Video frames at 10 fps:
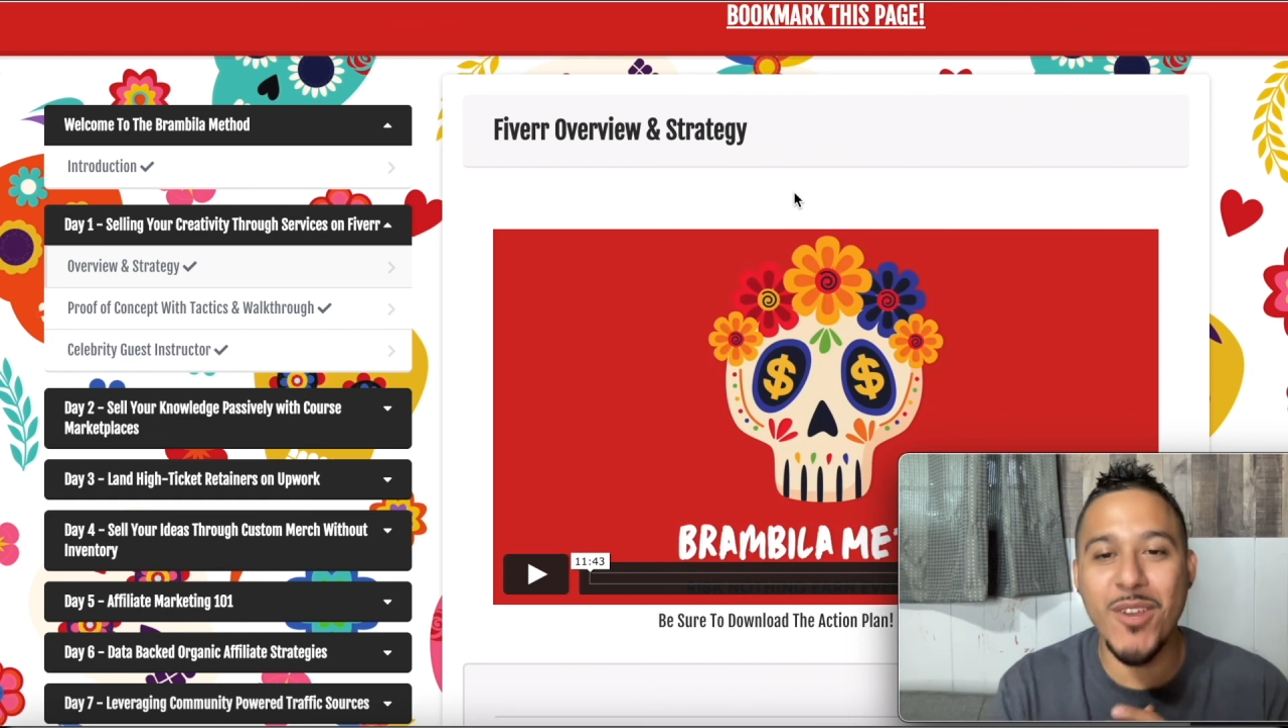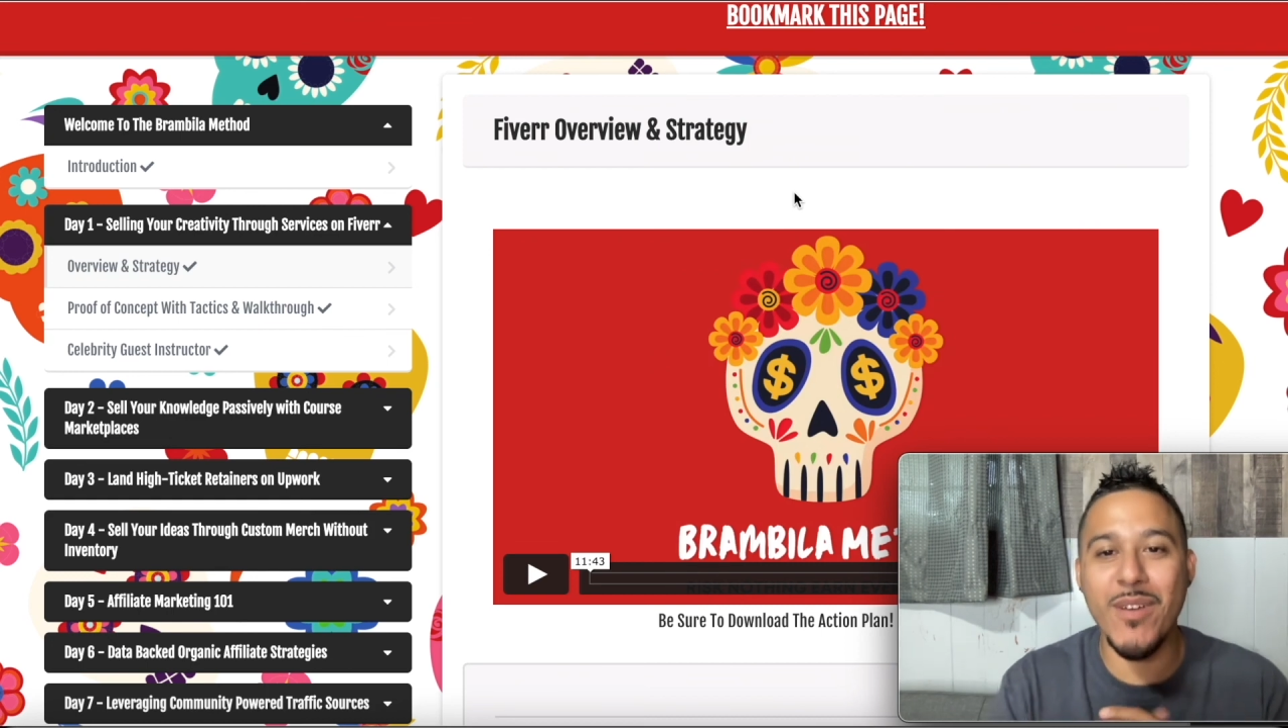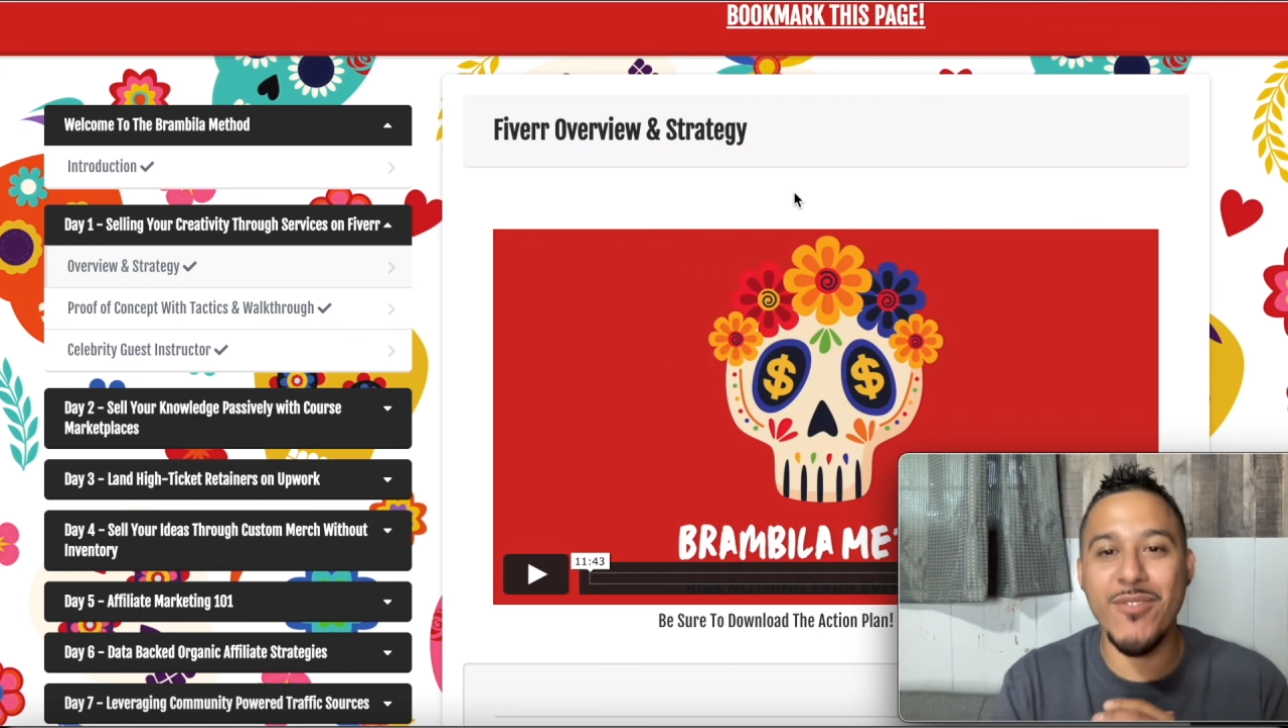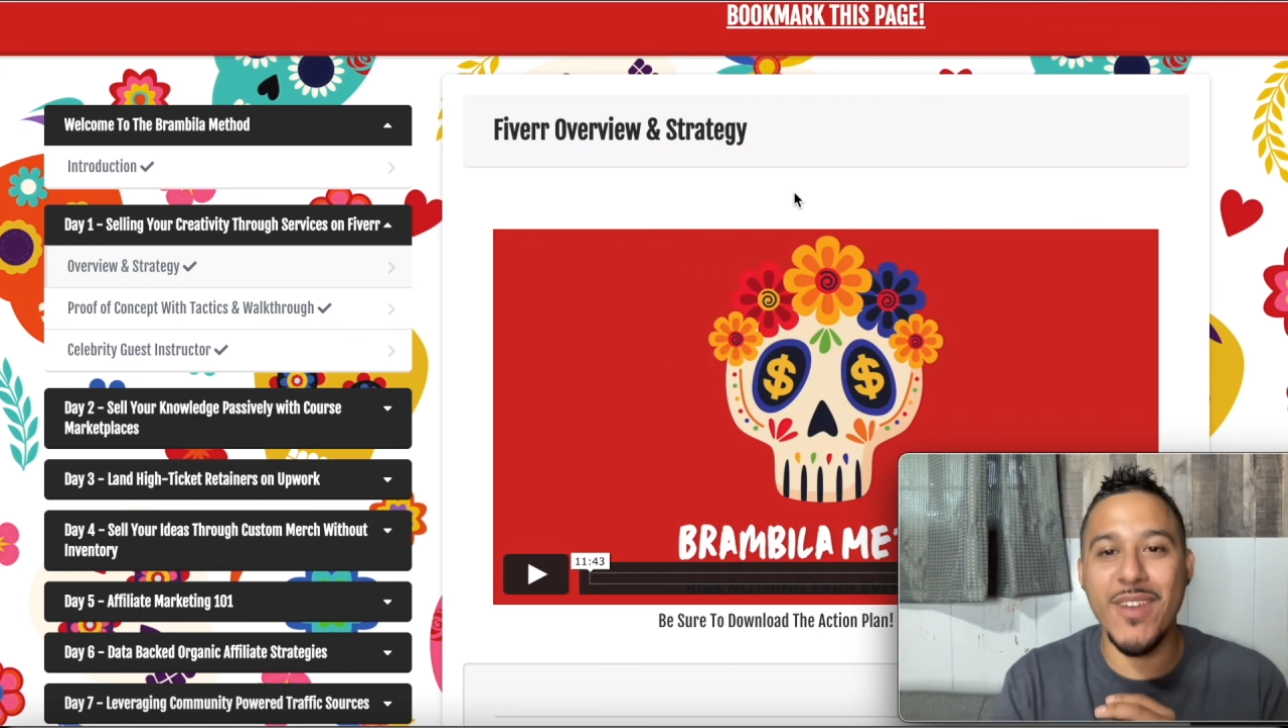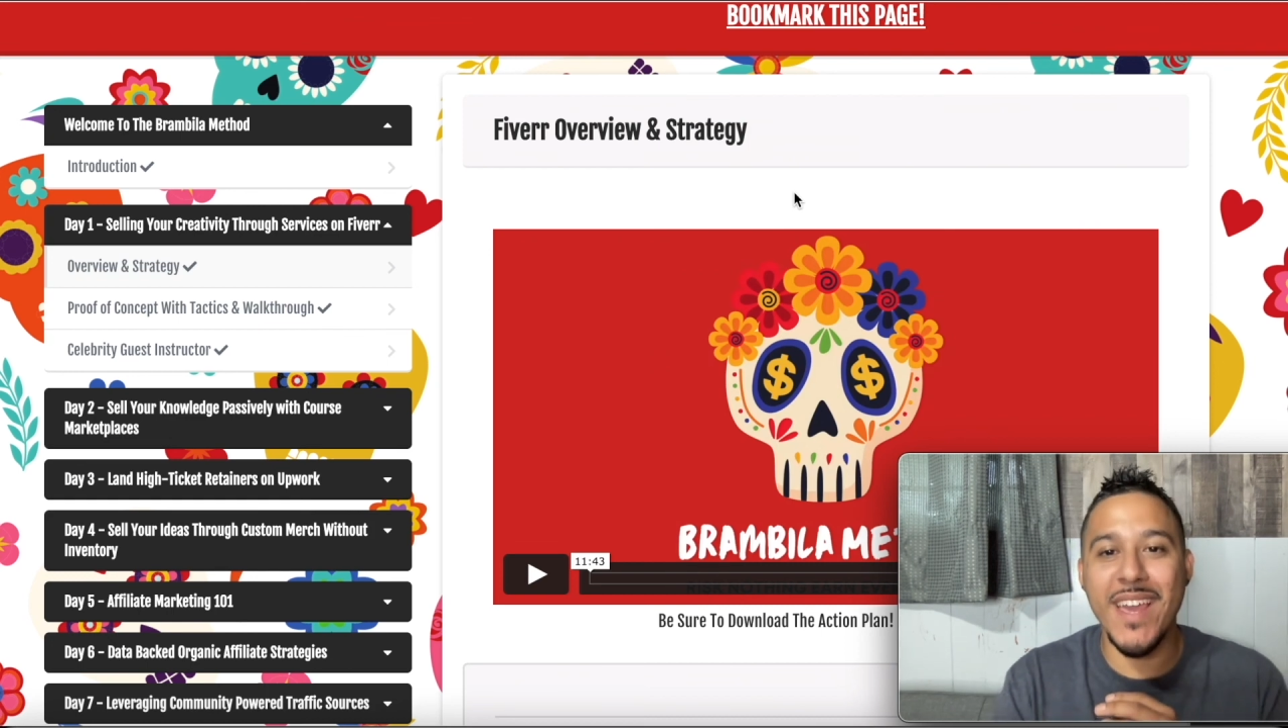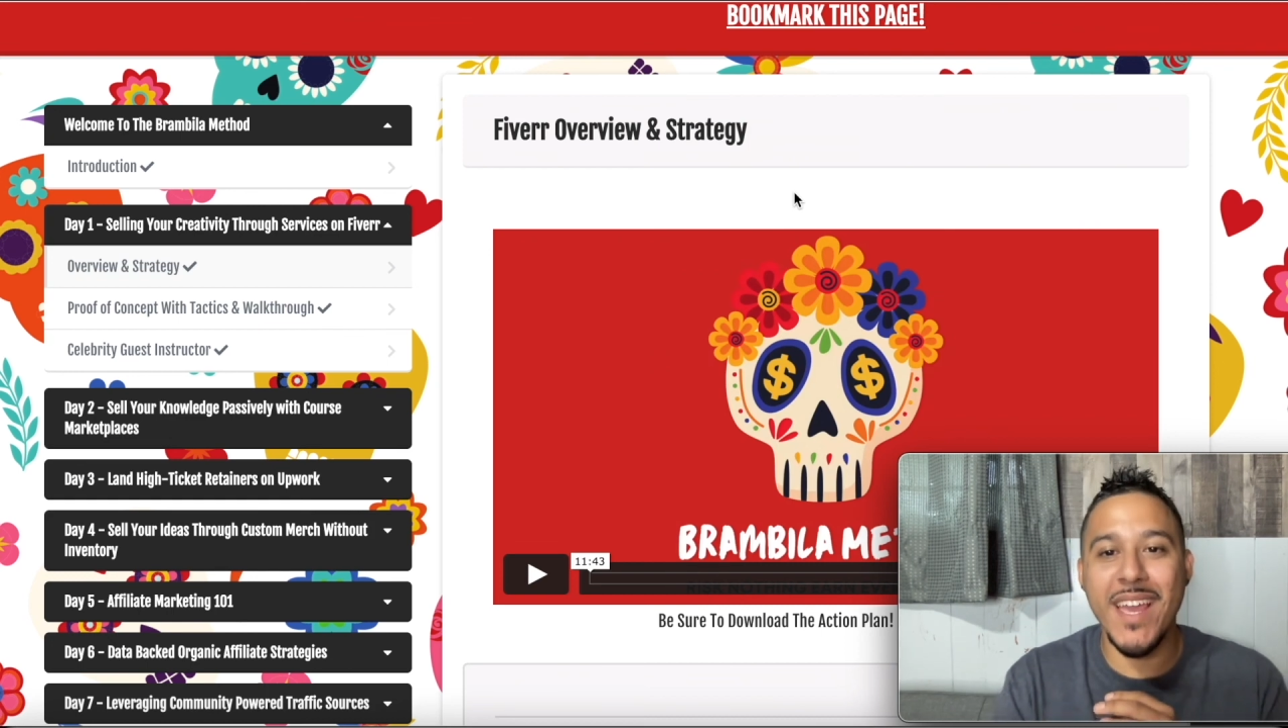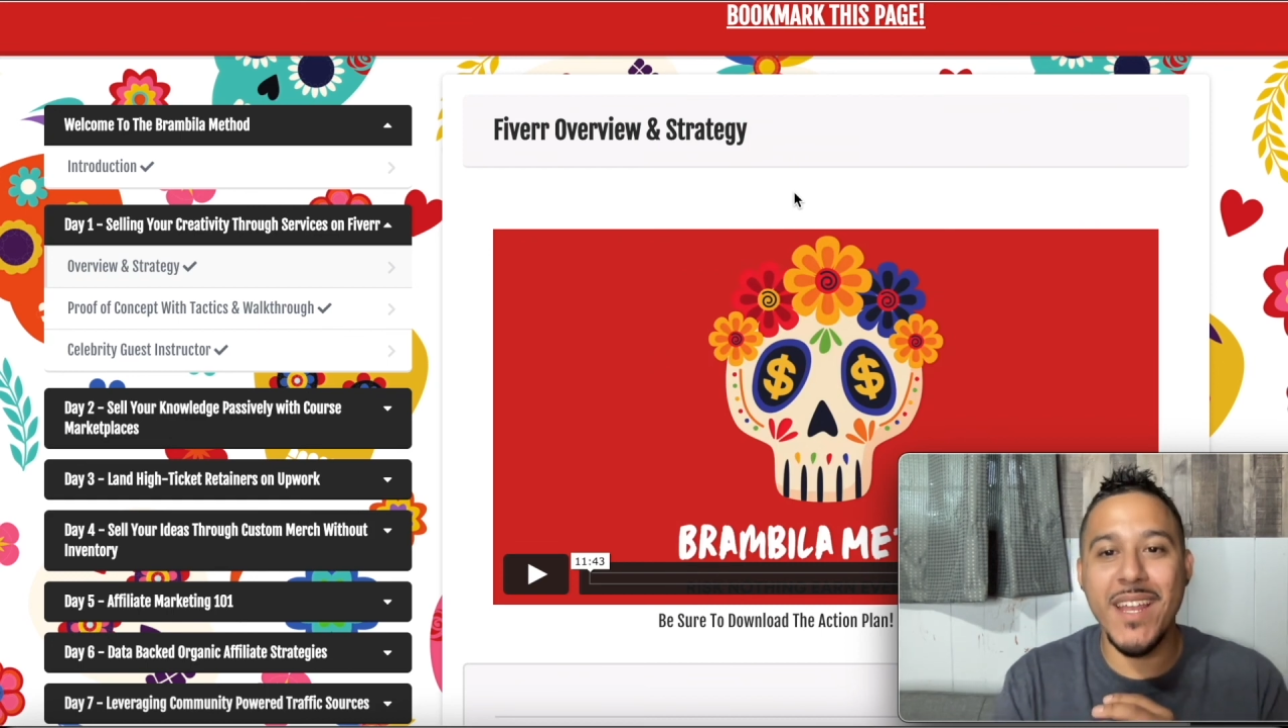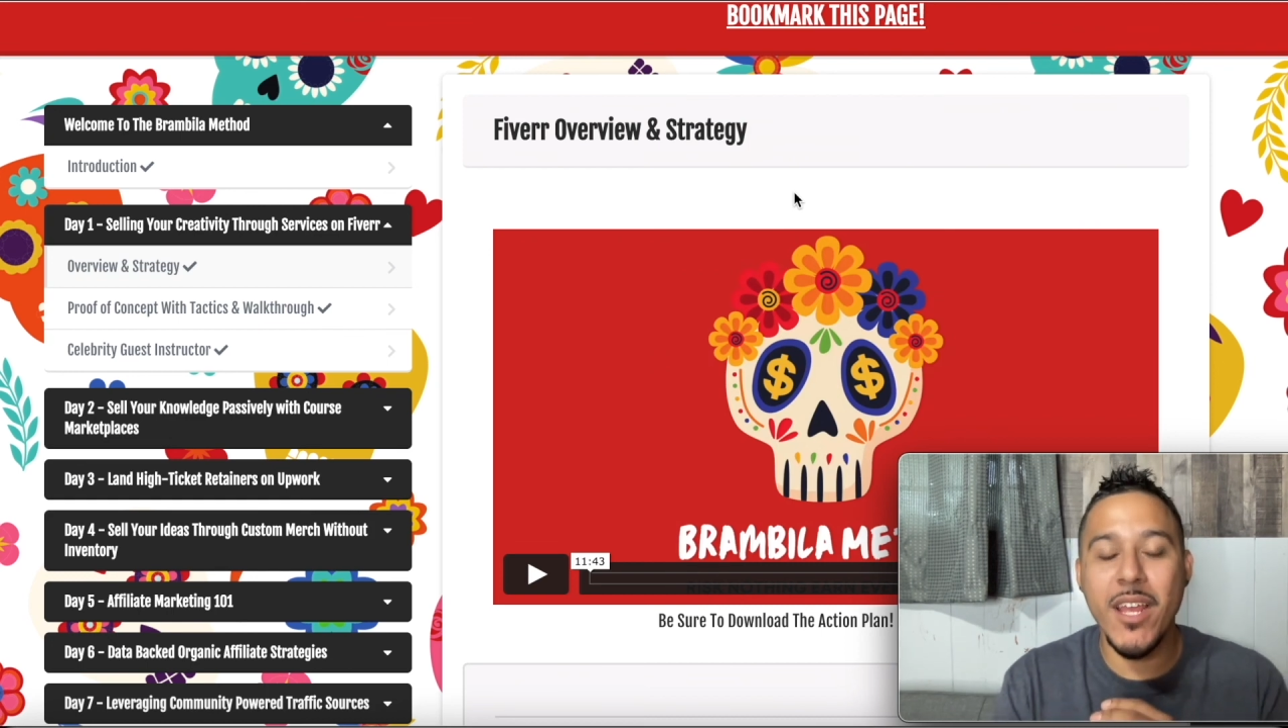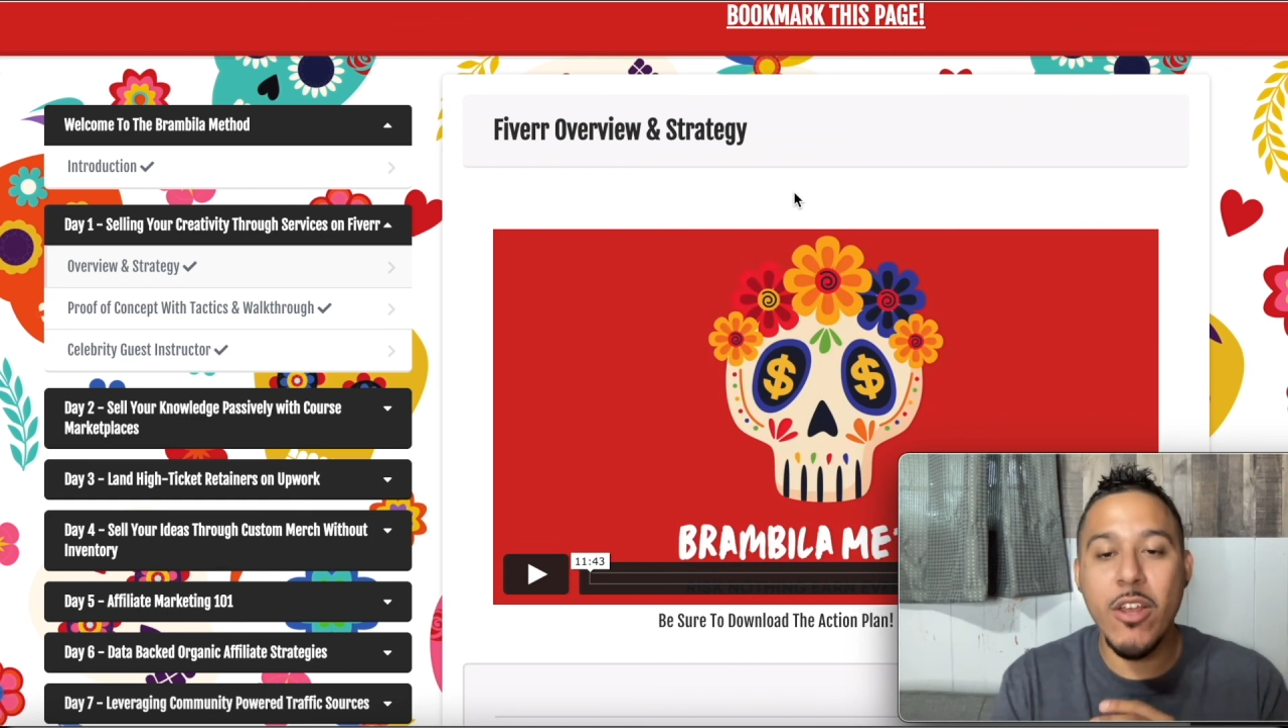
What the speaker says: as you can,